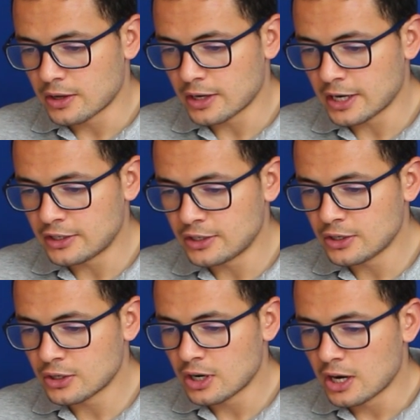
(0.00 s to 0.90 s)
right
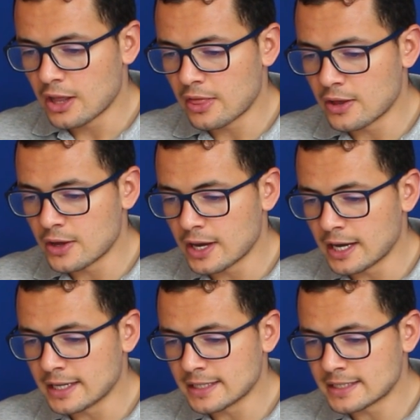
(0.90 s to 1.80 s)
here the
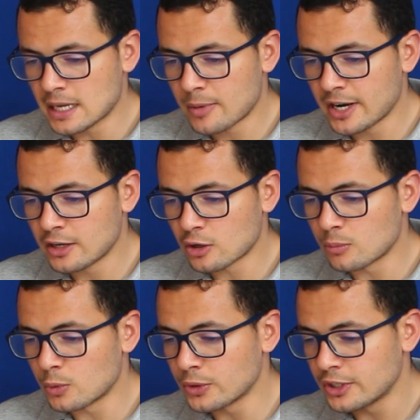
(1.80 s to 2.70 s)
uh, Xamarin
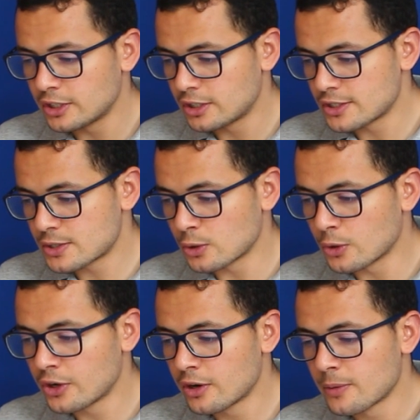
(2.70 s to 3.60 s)
component
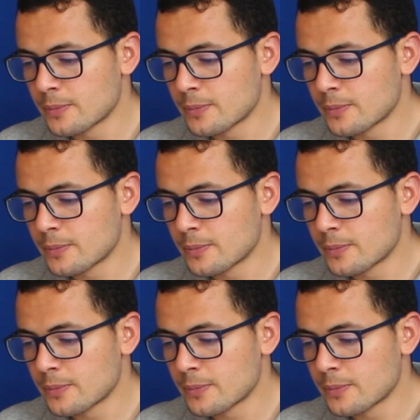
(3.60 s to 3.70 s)
store